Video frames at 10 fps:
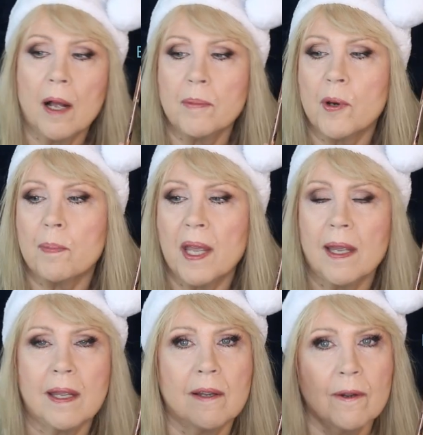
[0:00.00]
You're
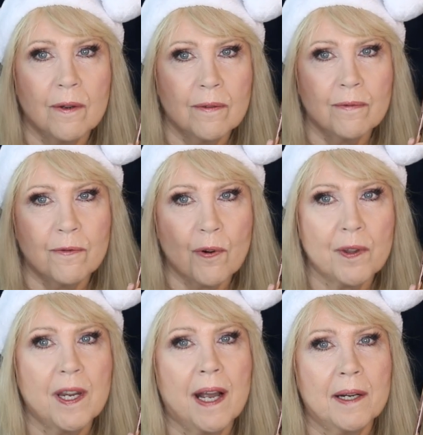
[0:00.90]
paying for
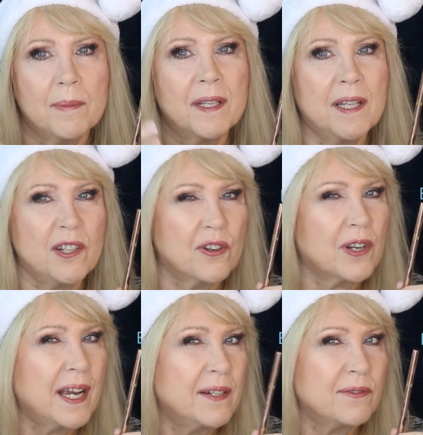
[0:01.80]
the item, and then you're
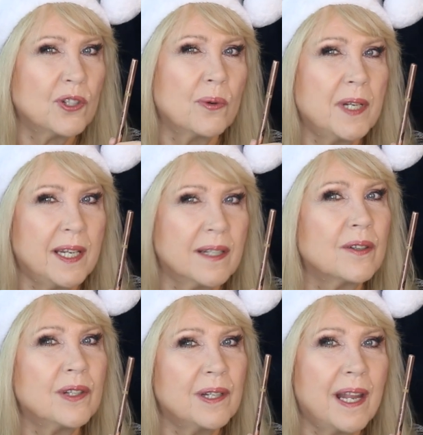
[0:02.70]
kind of donating
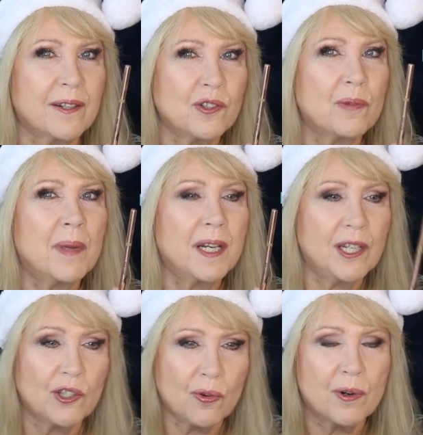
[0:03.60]
a little extra
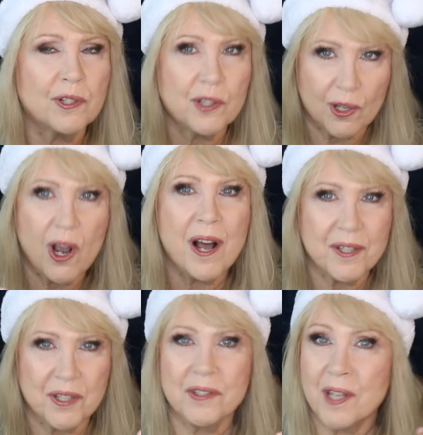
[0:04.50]
money towards the
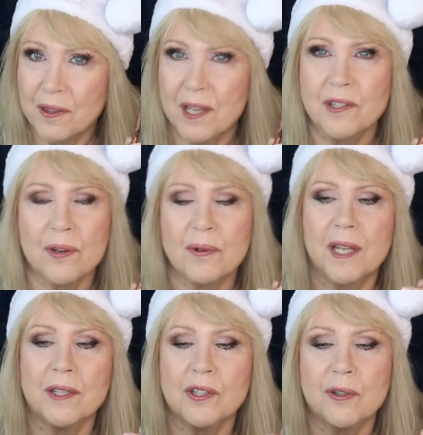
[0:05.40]
causes that they
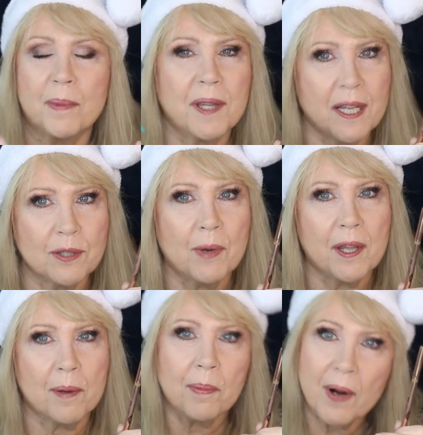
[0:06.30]
donate to, but that's why
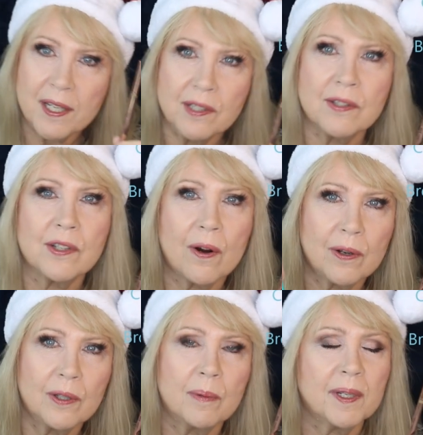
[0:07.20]
their prices are
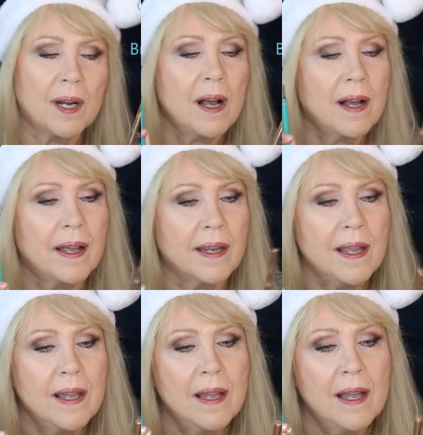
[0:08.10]
a little bit high.
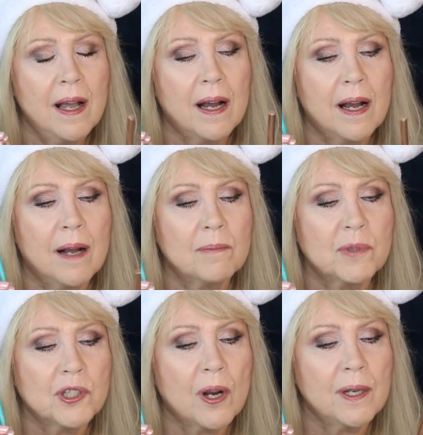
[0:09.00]

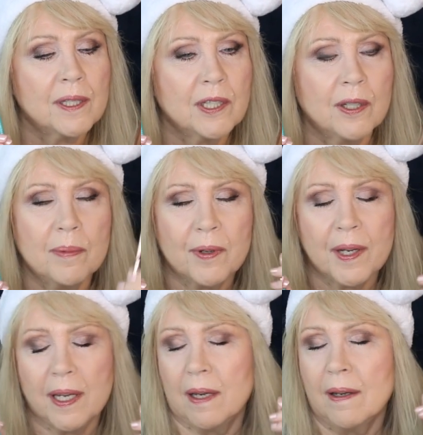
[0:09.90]
Charlotte
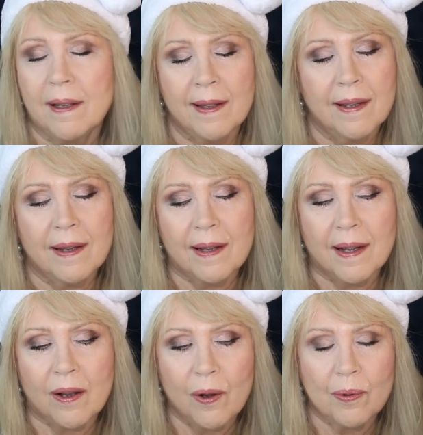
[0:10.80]
Tilbury
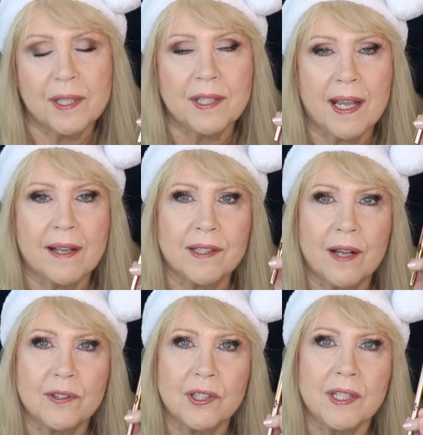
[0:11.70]
always has
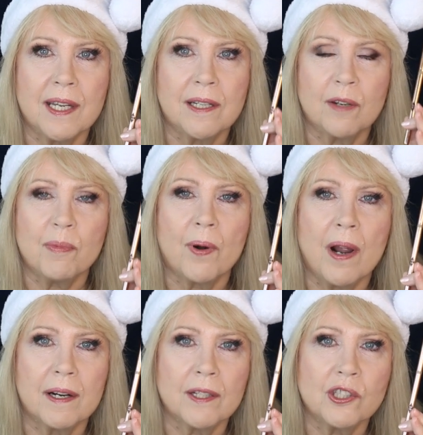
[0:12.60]
outstanding
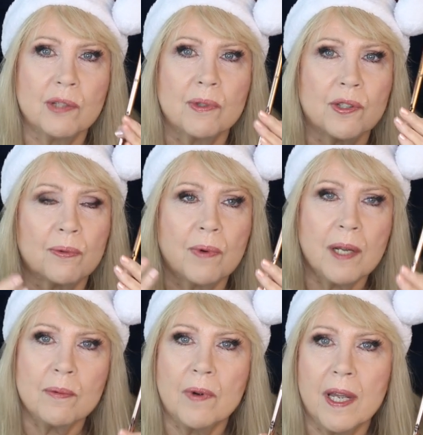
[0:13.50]
products. She was a
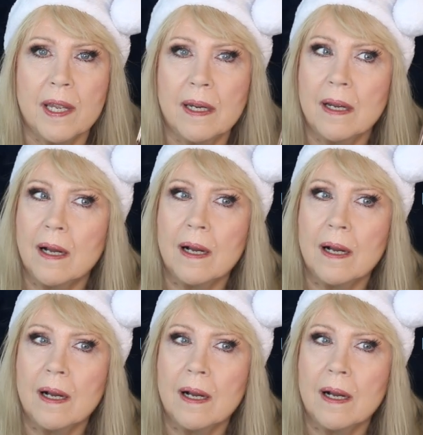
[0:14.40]
runway